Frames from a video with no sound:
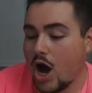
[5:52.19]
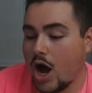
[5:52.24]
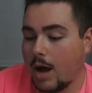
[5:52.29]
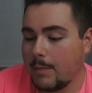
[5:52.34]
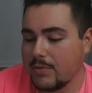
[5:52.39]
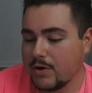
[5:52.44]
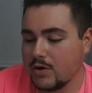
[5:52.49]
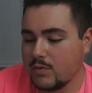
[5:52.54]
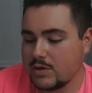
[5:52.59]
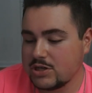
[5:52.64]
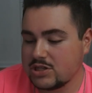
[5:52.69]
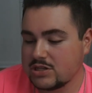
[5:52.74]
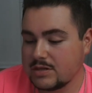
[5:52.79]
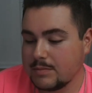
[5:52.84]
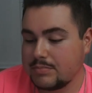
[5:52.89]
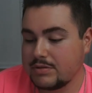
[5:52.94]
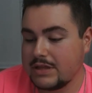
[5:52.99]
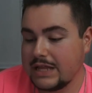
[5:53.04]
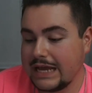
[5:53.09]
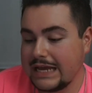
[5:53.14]
Hopper, which is a
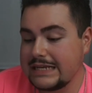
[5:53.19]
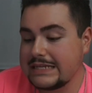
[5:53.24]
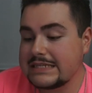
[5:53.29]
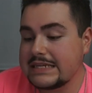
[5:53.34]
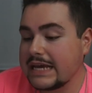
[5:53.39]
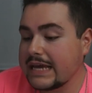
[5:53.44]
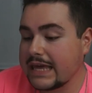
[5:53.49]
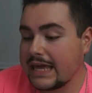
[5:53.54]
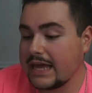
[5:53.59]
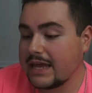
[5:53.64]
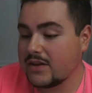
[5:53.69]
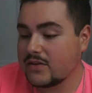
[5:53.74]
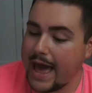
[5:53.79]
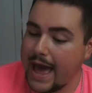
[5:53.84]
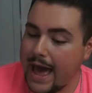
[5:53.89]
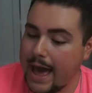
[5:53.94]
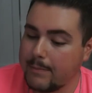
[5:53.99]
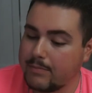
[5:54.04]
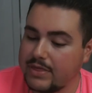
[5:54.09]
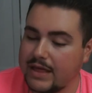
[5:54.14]
plane ticket
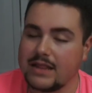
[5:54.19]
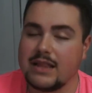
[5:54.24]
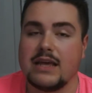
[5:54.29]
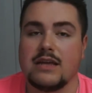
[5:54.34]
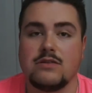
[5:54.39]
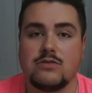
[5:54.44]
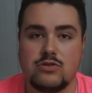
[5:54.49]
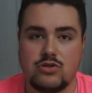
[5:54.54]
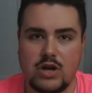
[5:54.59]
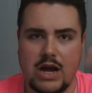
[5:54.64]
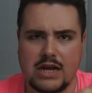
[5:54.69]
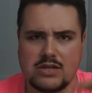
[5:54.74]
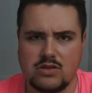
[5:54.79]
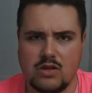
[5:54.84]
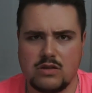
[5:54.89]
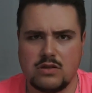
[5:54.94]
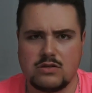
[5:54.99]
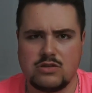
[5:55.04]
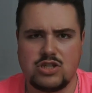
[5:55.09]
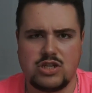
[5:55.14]
app that like tracks
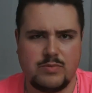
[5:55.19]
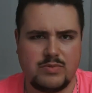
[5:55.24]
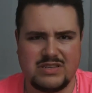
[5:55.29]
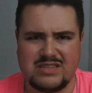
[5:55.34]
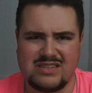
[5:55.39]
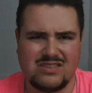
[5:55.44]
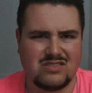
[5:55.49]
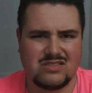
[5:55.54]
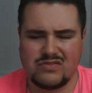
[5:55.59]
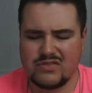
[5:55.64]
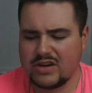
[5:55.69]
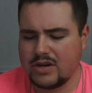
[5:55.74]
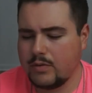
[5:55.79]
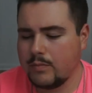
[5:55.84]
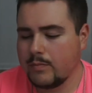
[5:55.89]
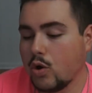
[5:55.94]
all the cheapest deals for you.